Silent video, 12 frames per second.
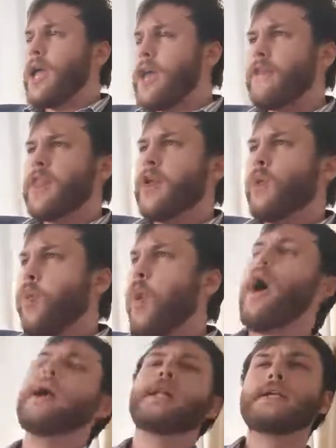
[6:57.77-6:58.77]
Even the
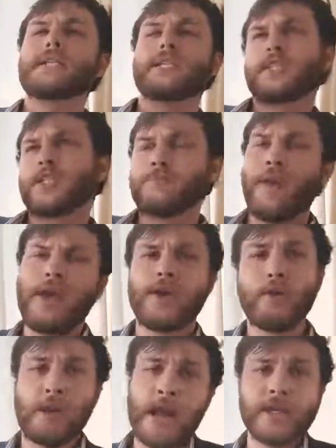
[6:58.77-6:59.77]
wildest
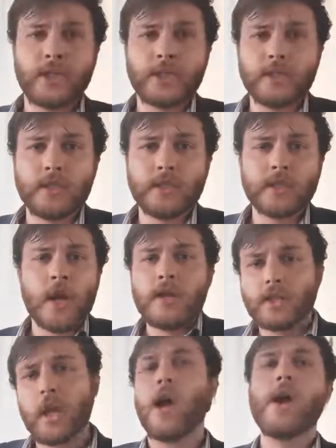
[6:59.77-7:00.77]
speculations
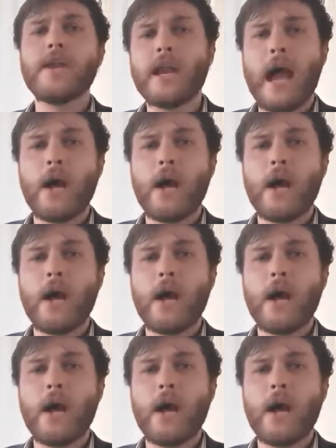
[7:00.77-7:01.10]
turned